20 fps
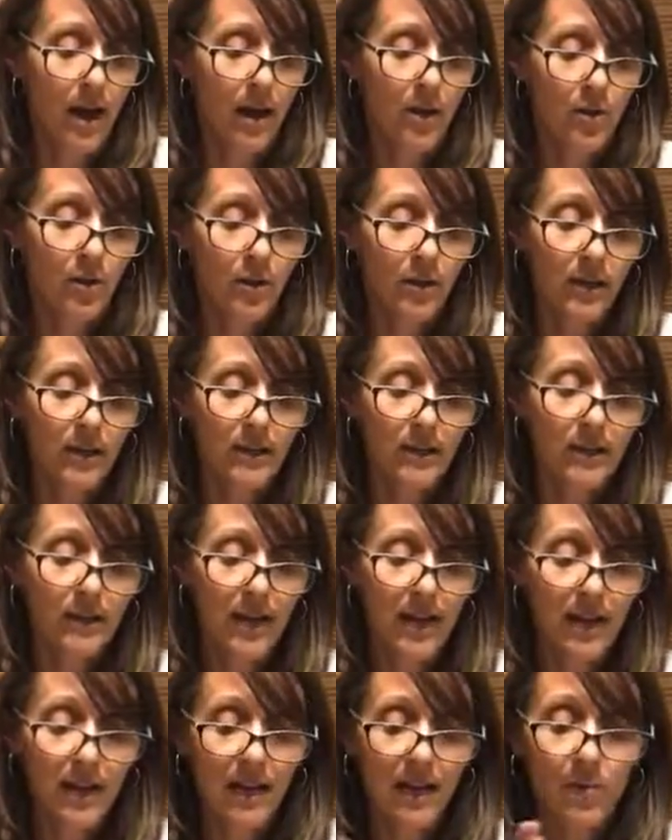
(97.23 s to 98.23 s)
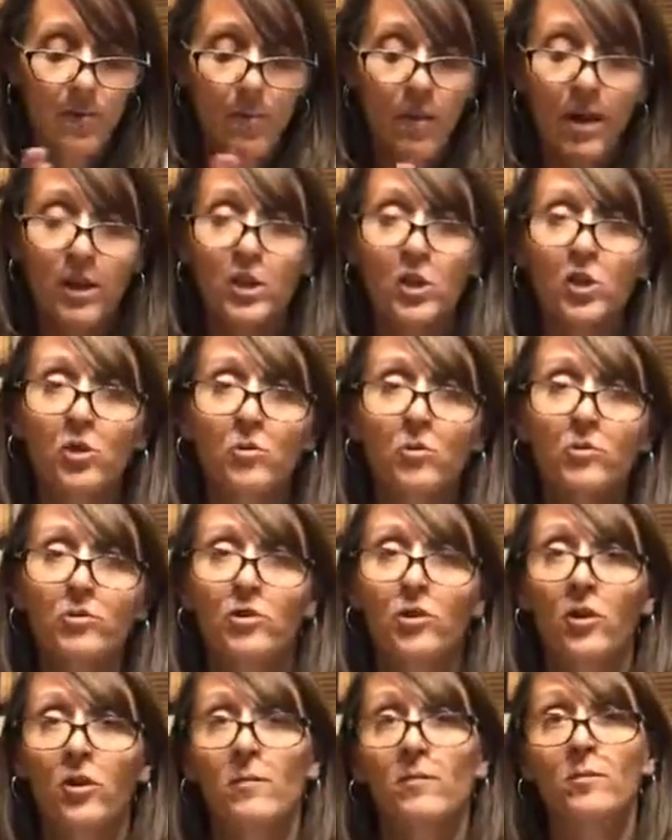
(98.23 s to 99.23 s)
And you're going to state in measurable
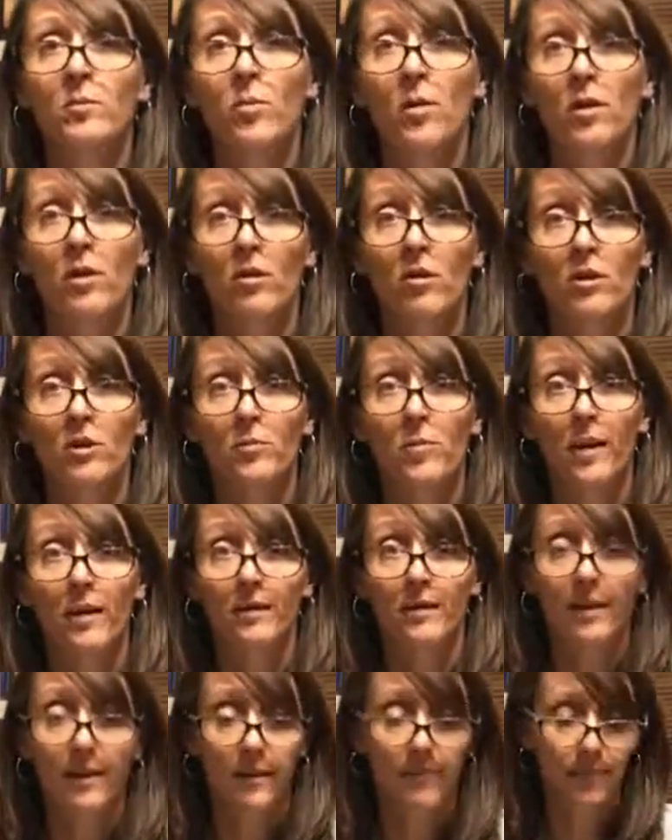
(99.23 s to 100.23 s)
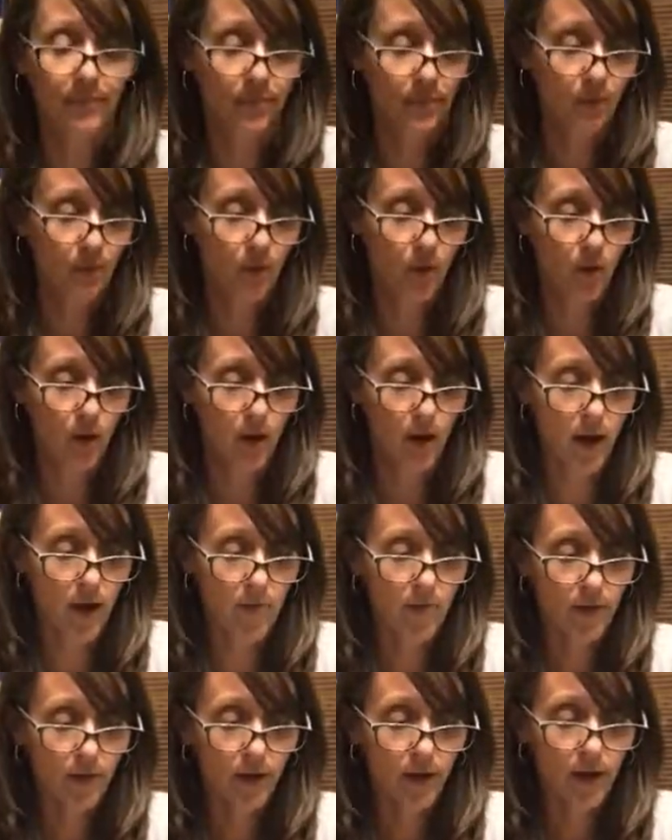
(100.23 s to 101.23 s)
terms what you're expecting.
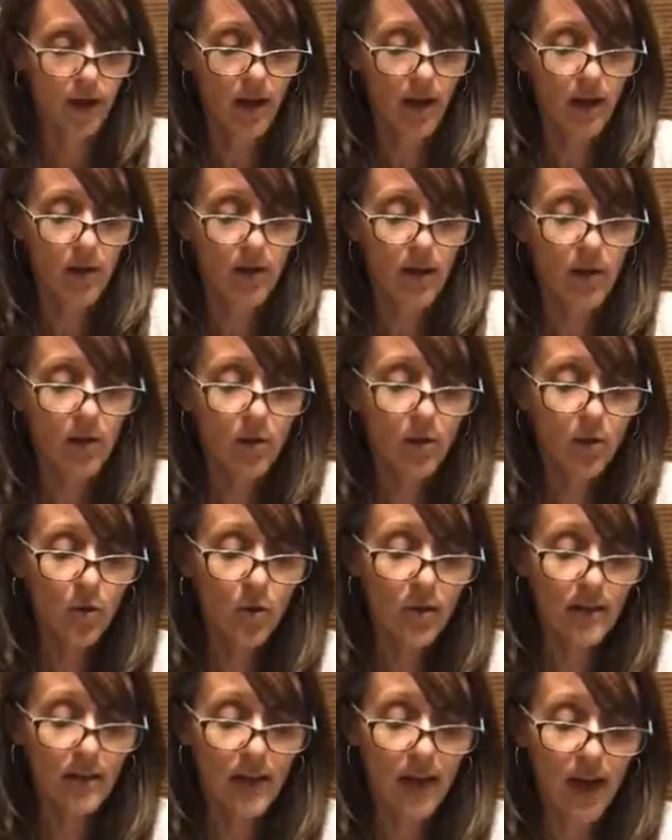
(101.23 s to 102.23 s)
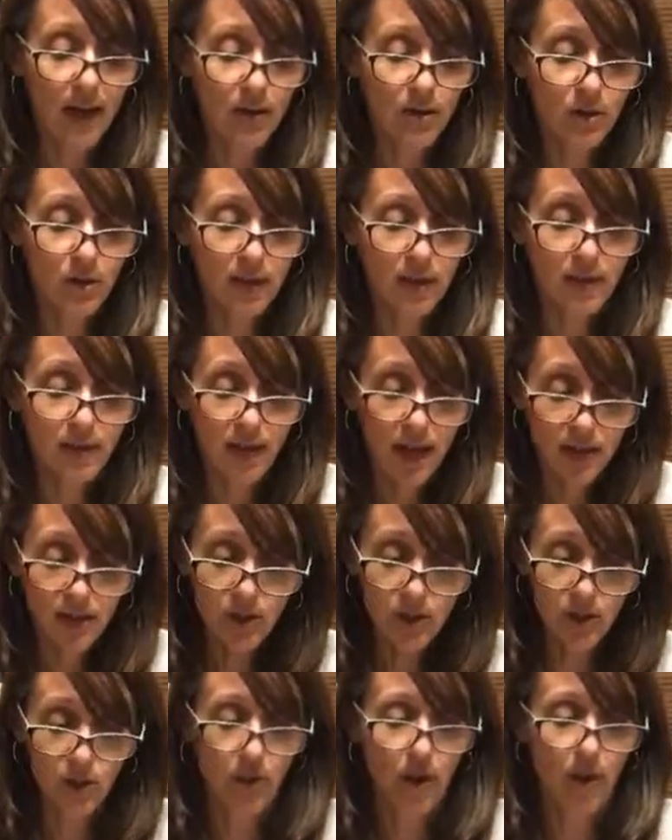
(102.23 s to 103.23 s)
Okay? Then you're going to actually
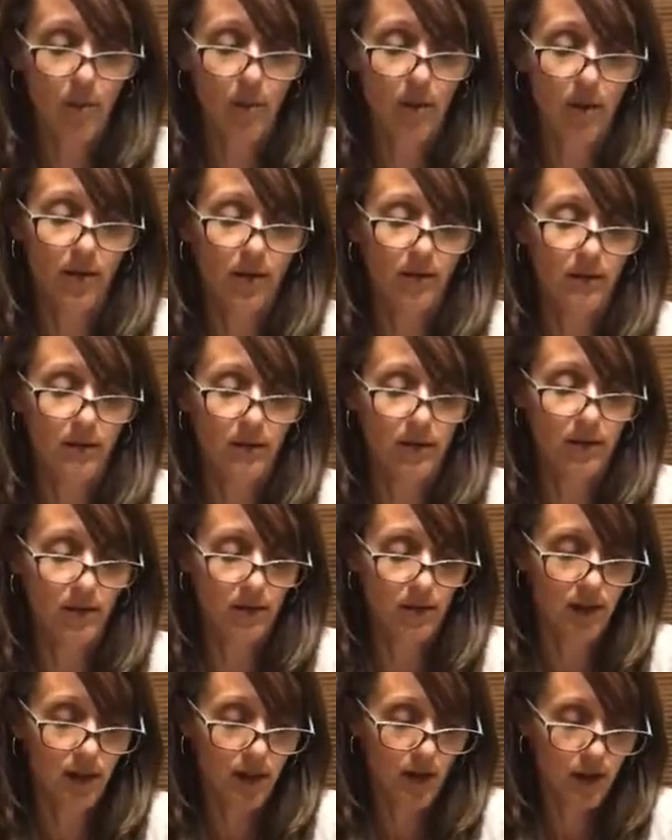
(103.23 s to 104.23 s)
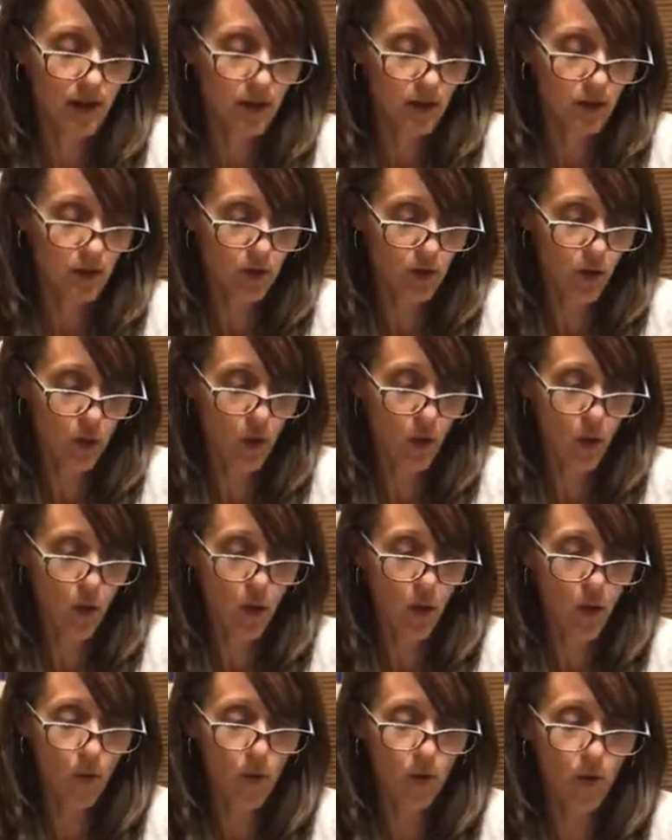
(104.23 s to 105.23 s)
test your hypothesis.
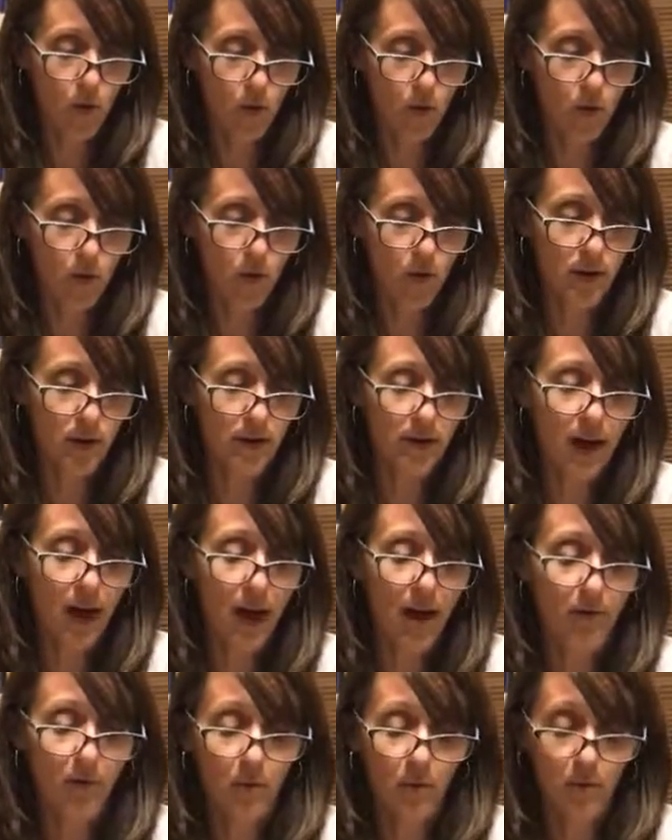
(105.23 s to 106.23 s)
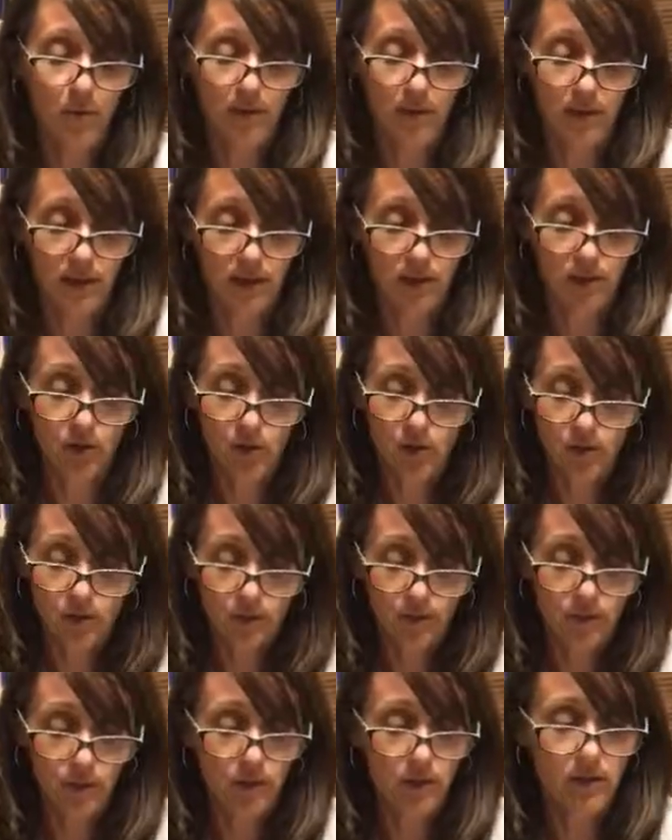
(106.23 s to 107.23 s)
So you're going to have a procedure.
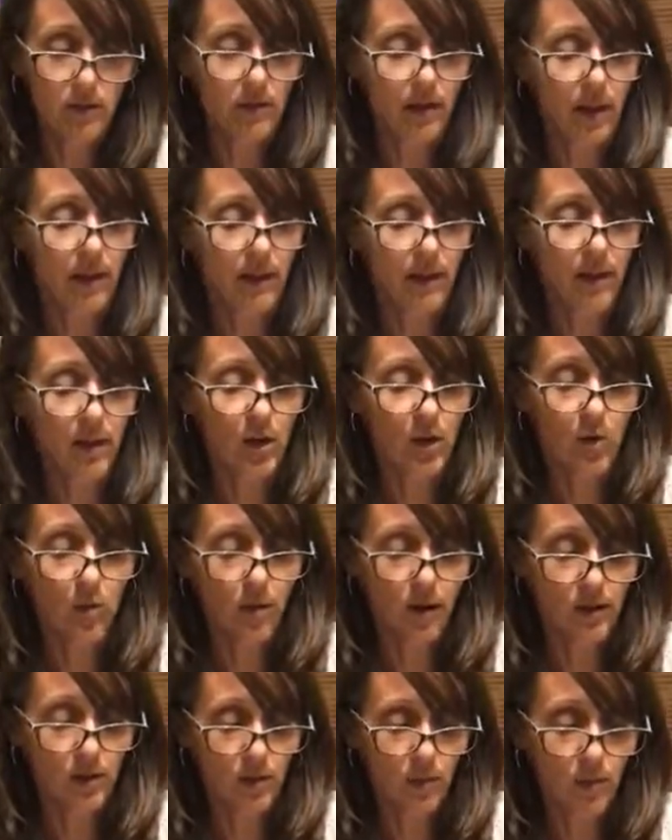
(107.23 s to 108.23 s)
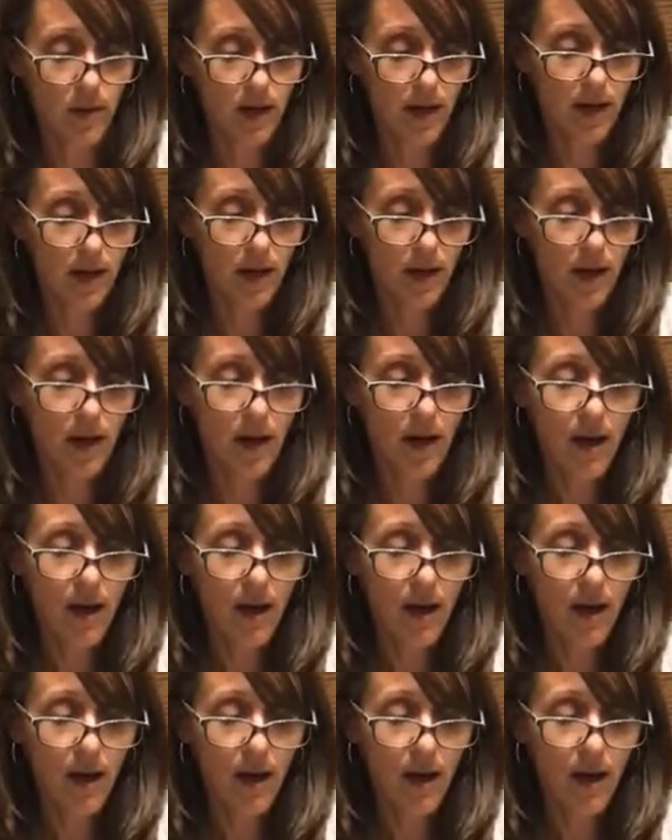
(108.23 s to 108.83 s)
This is kind of like your recipe,